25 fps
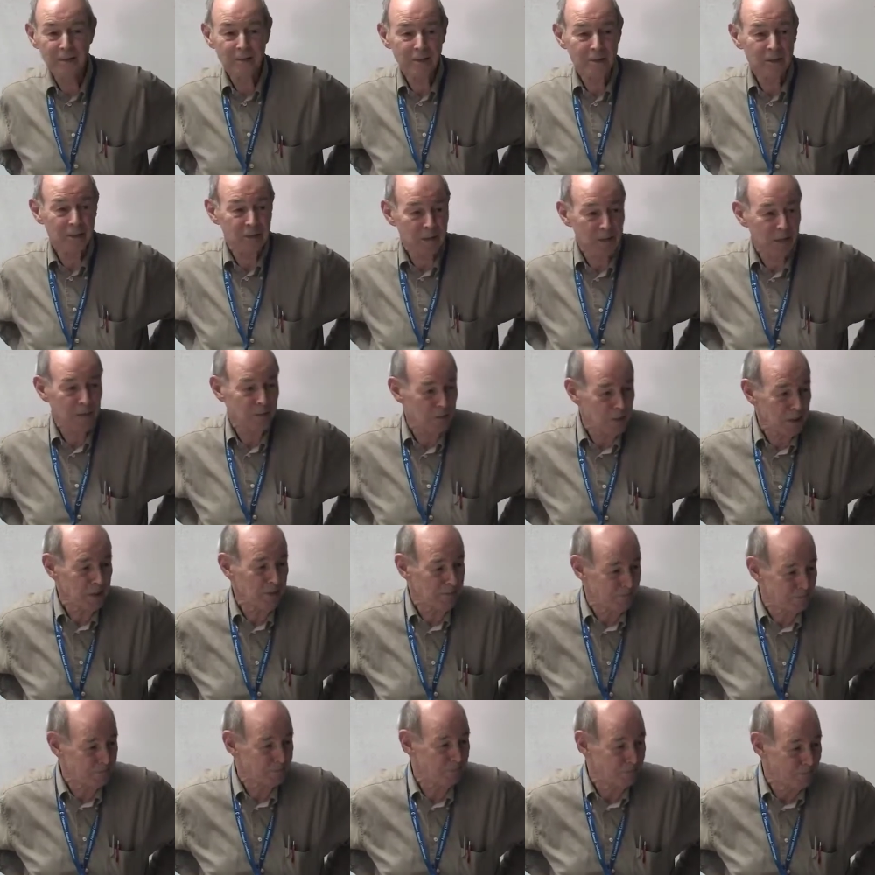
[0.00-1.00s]
The thing would
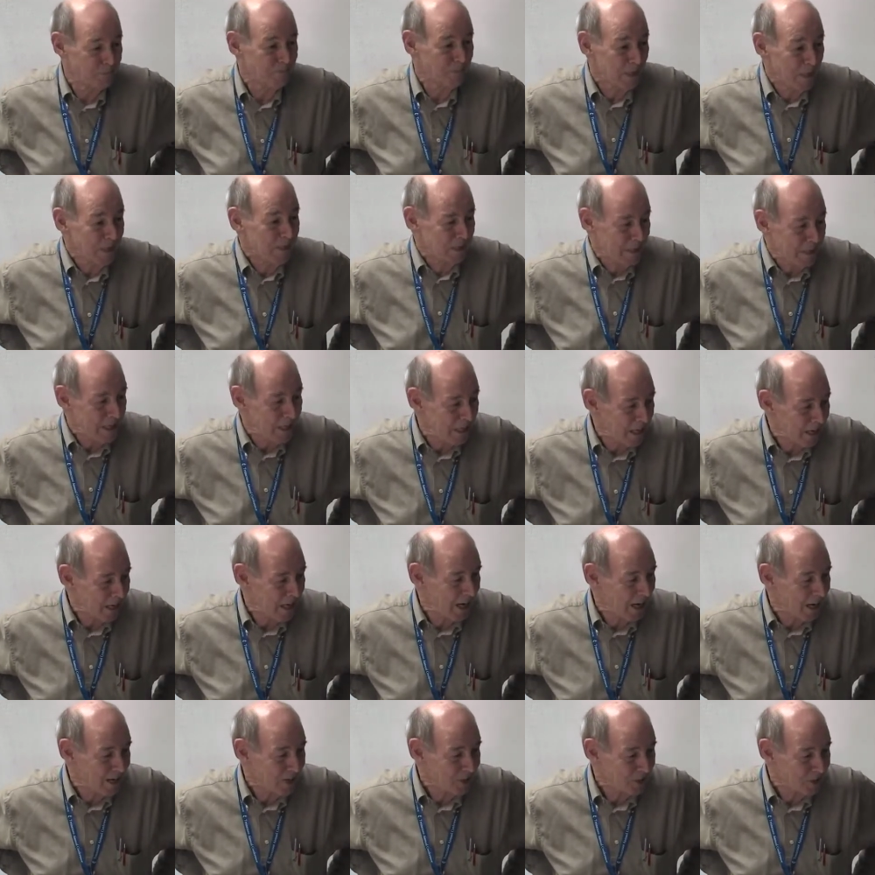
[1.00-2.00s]
have been
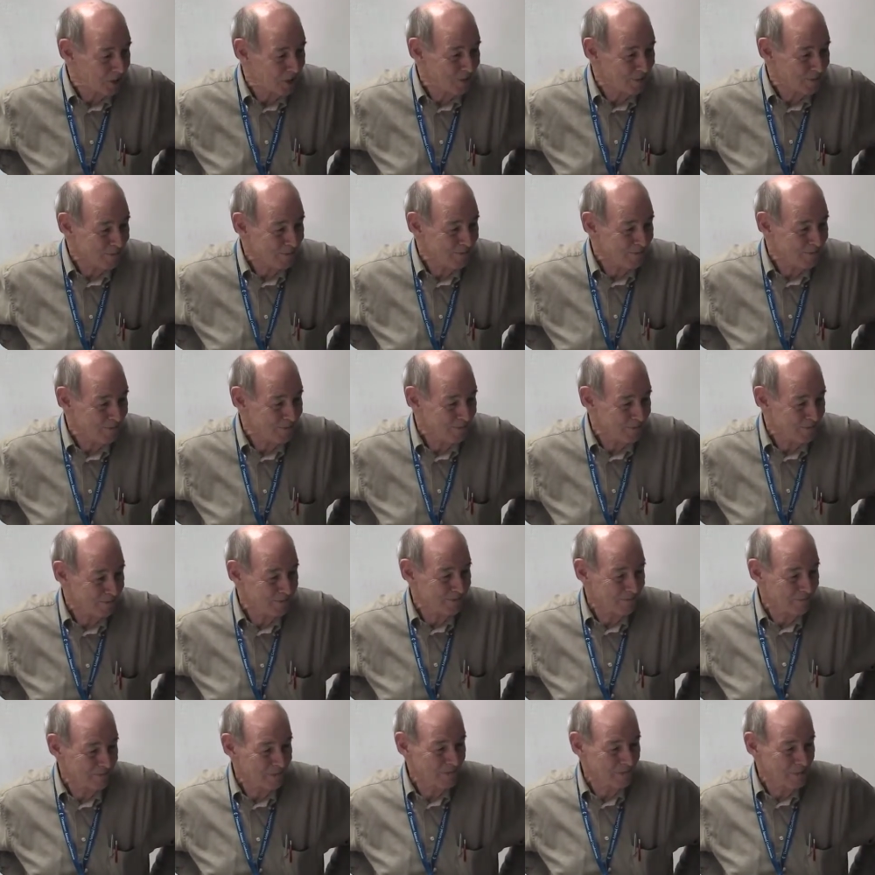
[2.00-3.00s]
chaos.
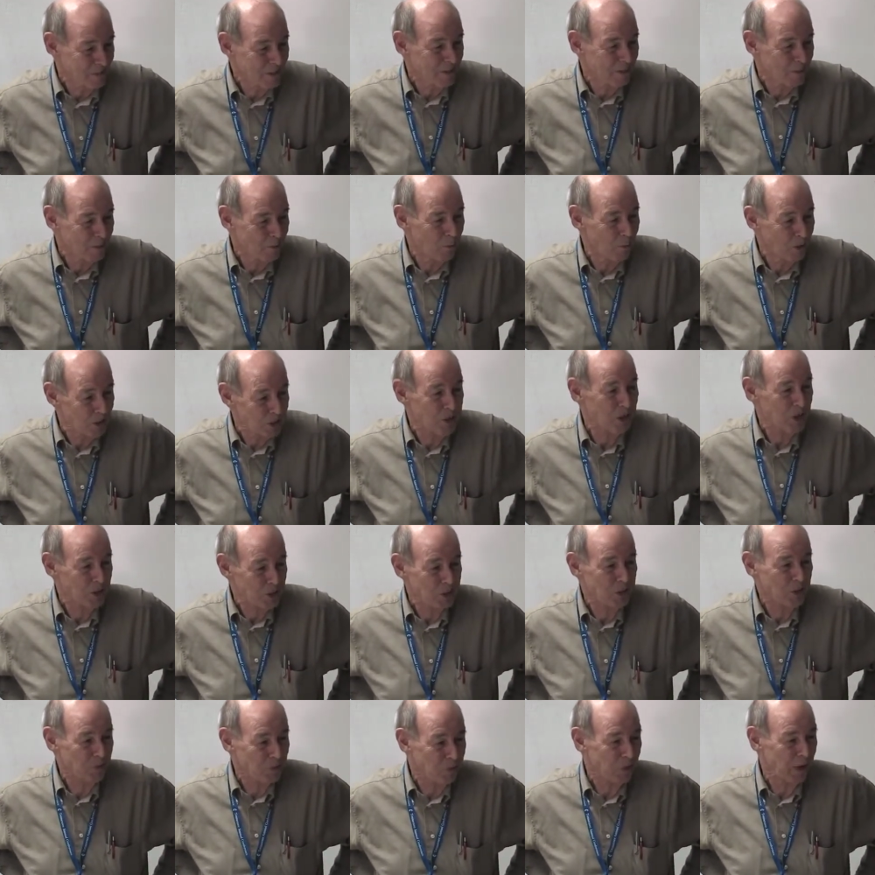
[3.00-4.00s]
What
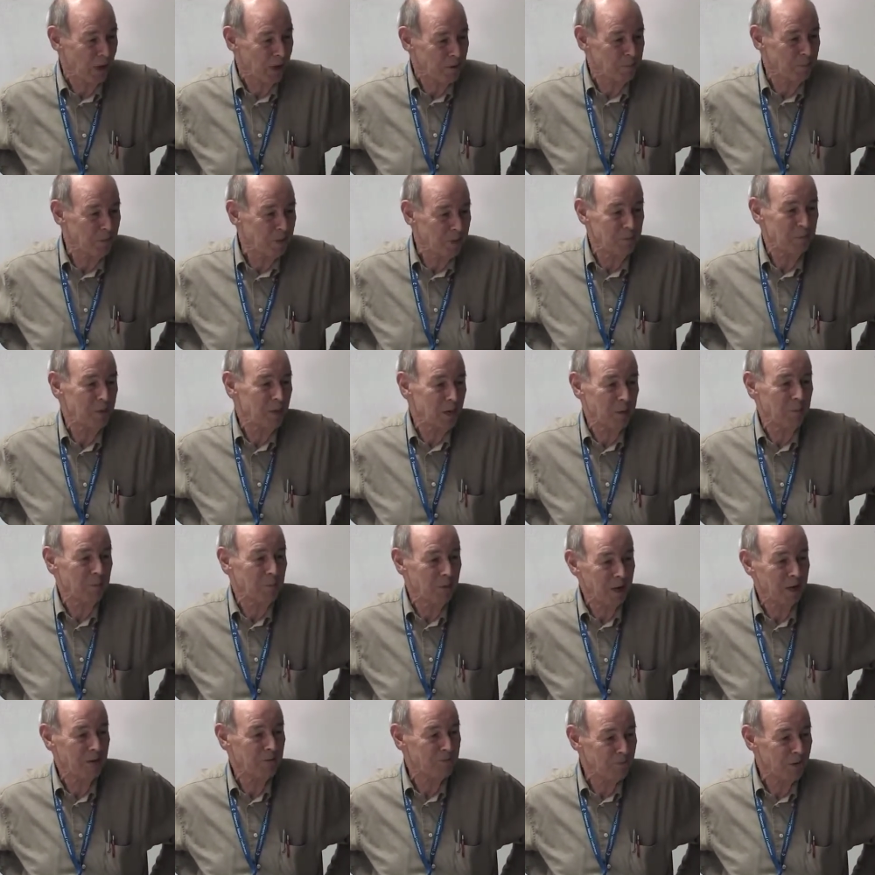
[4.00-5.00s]
justified me being
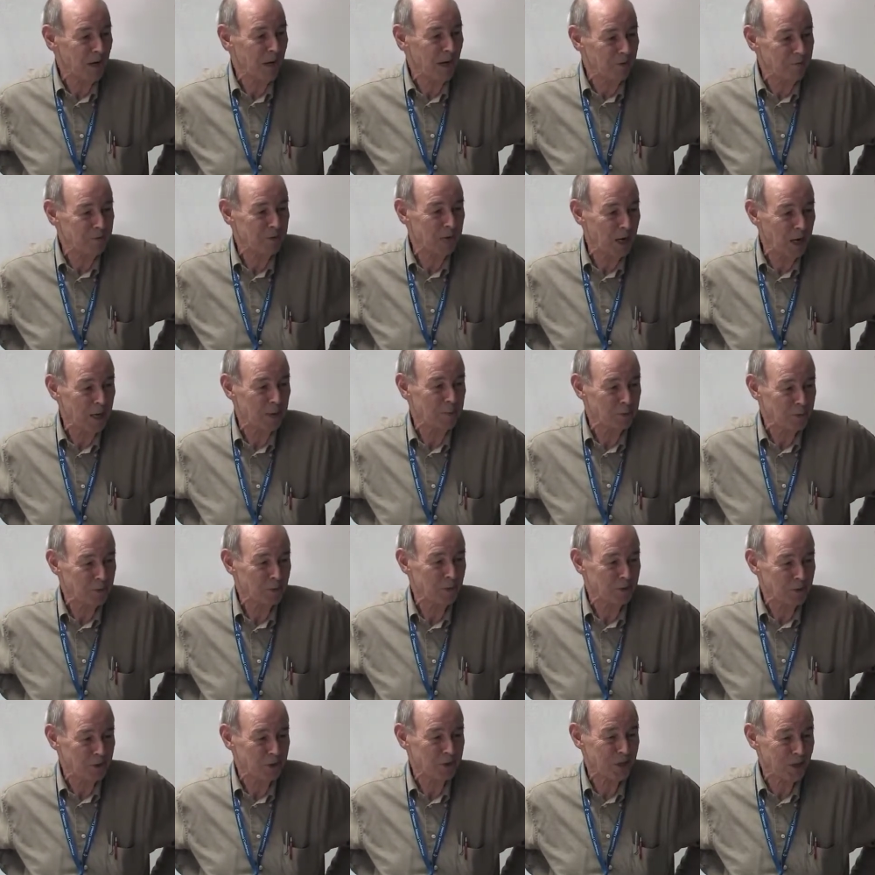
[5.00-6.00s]
paid five times
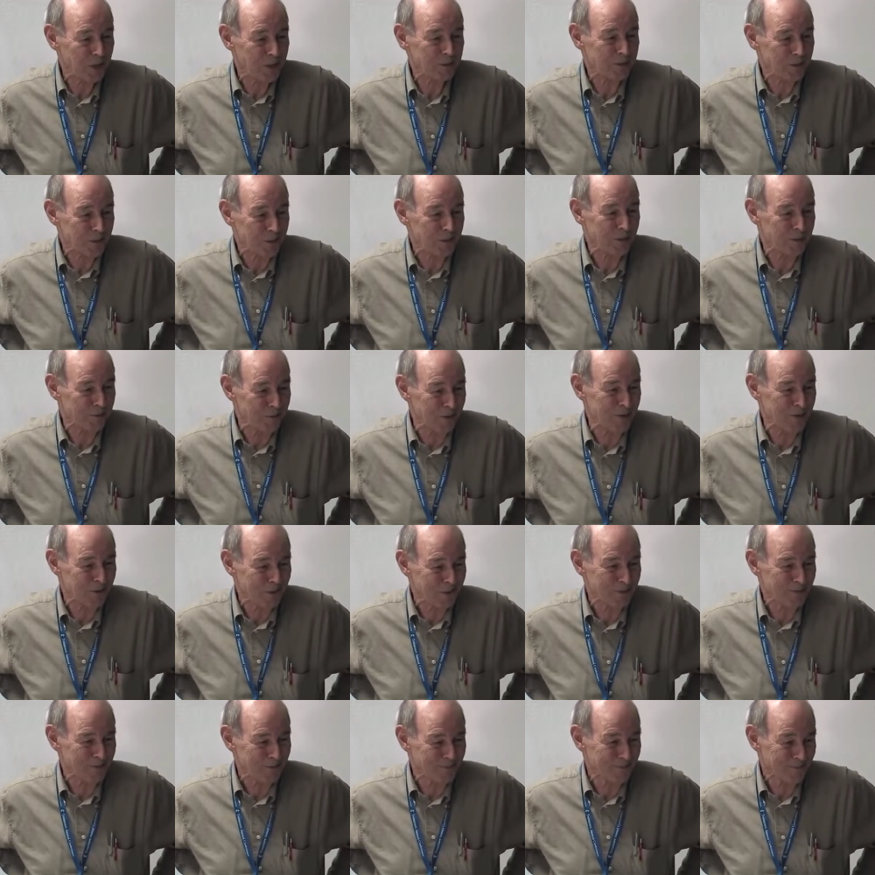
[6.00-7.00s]
what the secretary
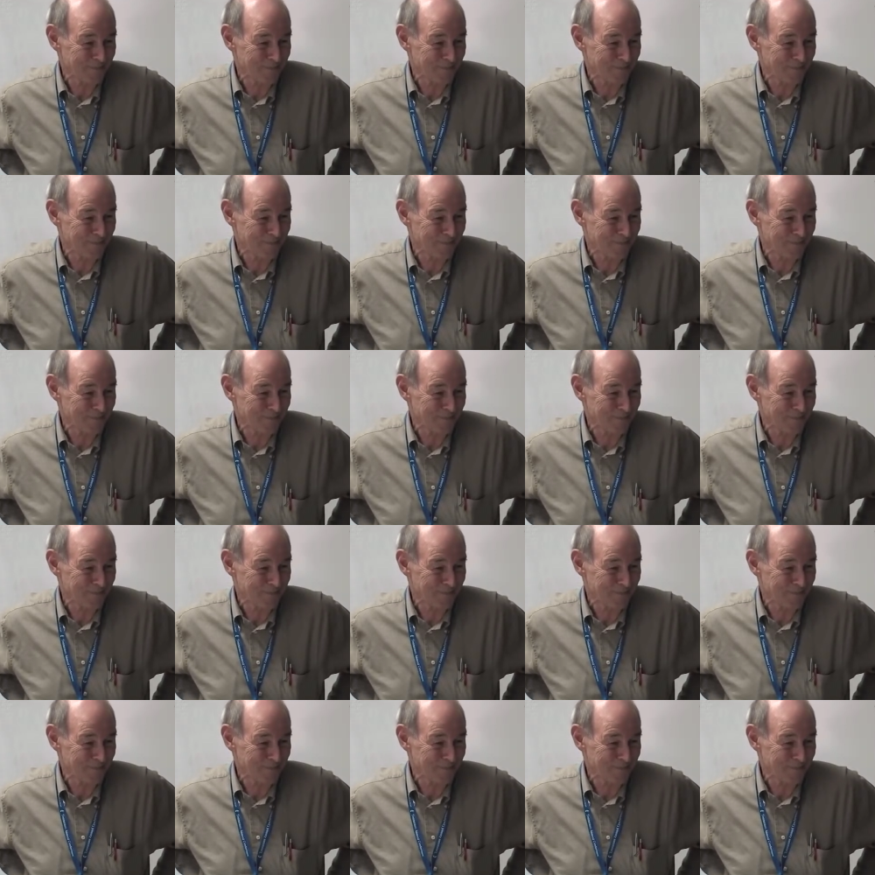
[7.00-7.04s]
was?